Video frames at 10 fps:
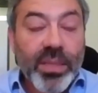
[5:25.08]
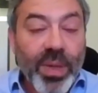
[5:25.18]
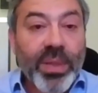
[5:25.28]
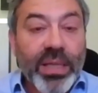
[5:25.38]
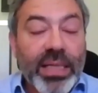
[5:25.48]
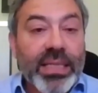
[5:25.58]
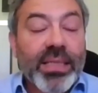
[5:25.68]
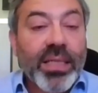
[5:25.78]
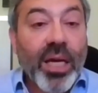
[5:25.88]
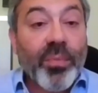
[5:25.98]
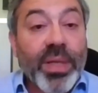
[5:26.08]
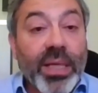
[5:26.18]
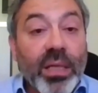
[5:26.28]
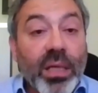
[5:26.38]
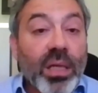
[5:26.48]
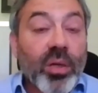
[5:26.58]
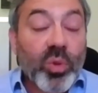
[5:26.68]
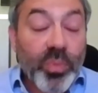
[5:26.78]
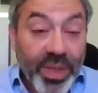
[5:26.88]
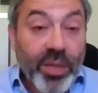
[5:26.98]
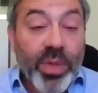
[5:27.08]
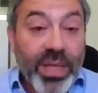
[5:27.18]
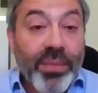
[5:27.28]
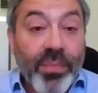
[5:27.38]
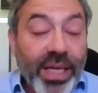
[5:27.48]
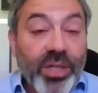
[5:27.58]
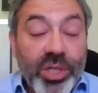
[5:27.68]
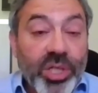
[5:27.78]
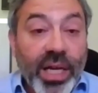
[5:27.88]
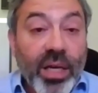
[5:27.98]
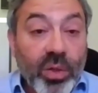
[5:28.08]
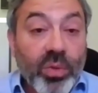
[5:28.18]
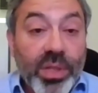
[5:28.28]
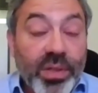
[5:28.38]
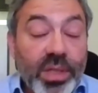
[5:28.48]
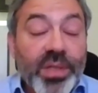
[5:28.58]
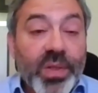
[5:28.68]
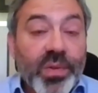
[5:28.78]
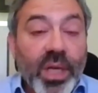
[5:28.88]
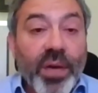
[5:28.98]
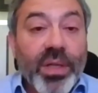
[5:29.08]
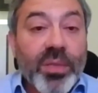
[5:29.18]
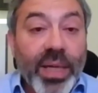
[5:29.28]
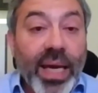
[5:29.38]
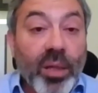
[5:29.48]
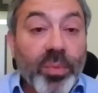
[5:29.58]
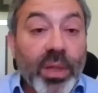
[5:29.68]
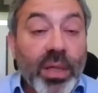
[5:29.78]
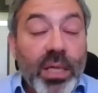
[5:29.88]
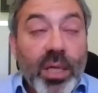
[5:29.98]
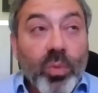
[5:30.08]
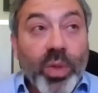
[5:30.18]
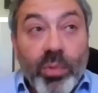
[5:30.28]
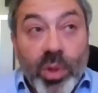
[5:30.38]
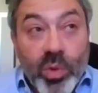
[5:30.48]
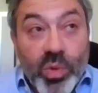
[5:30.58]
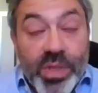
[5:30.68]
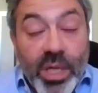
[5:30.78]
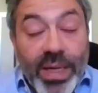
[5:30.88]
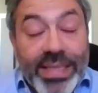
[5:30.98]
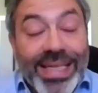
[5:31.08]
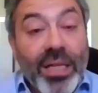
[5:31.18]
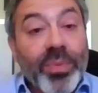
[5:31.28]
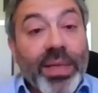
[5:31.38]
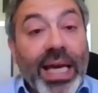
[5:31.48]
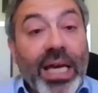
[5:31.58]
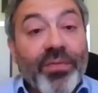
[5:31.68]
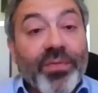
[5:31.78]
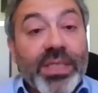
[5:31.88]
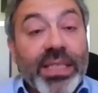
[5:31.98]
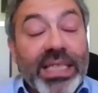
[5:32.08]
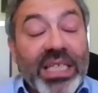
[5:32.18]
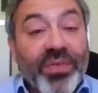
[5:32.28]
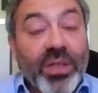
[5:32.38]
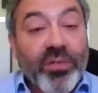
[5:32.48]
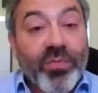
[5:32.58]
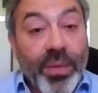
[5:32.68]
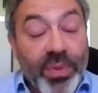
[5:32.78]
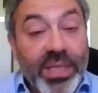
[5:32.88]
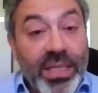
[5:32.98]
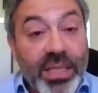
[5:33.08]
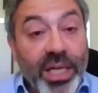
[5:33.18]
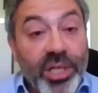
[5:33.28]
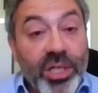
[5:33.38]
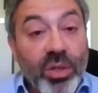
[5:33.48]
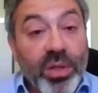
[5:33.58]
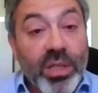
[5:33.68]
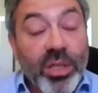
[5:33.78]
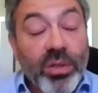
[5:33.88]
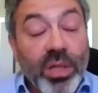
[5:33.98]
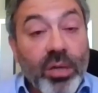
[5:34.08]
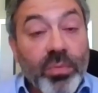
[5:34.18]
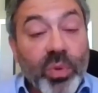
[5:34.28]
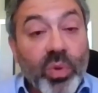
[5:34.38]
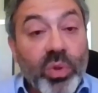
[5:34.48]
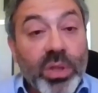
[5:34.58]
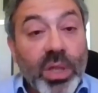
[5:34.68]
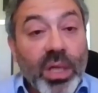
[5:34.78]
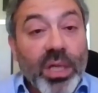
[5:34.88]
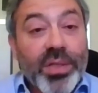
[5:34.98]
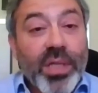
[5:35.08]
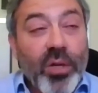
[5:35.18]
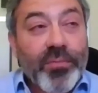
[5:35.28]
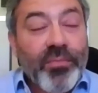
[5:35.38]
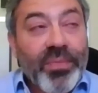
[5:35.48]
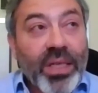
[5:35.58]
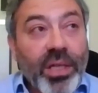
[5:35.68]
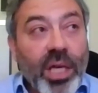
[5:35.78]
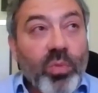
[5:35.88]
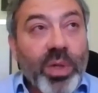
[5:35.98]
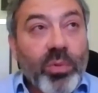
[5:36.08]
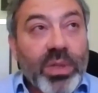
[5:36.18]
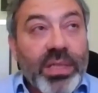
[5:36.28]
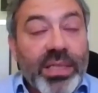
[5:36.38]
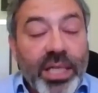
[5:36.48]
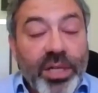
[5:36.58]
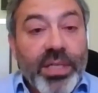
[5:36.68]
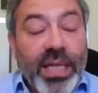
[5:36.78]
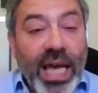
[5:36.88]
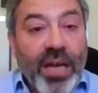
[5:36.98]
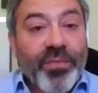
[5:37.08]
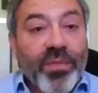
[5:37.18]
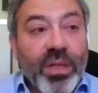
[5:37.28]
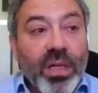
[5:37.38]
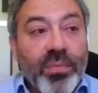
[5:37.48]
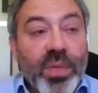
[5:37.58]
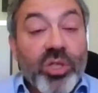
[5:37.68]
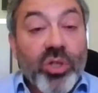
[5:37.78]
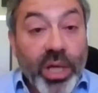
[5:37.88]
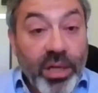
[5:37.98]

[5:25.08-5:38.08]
publicly listed company, albeit with a major shareholder that's going to be Alba. We will also, as Alba, have significant representation on the Nuco board. So, we will continue to have a strong